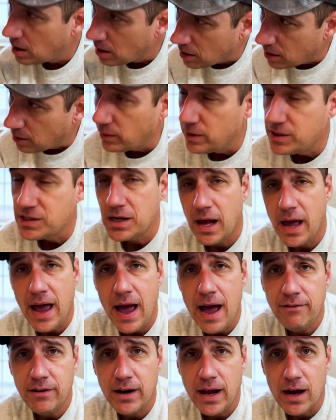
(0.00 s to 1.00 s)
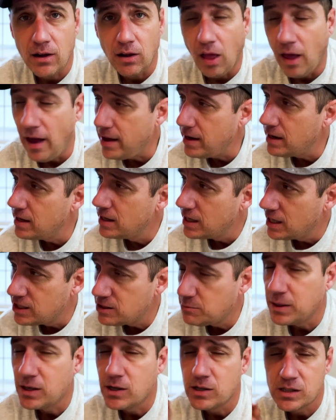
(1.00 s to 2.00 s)
The reason I have an outlet is
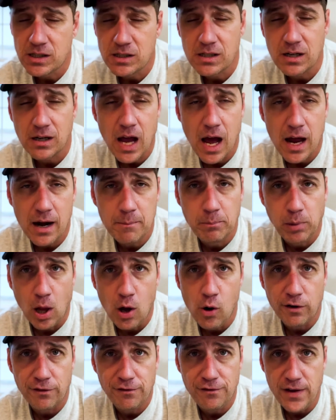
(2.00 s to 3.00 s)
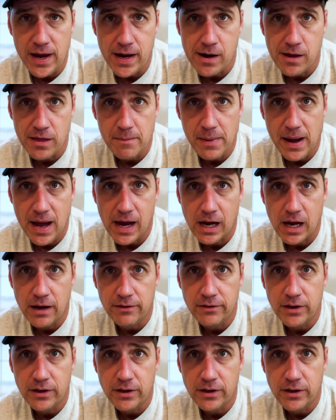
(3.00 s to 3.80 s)
because it's got a blower fan on the back of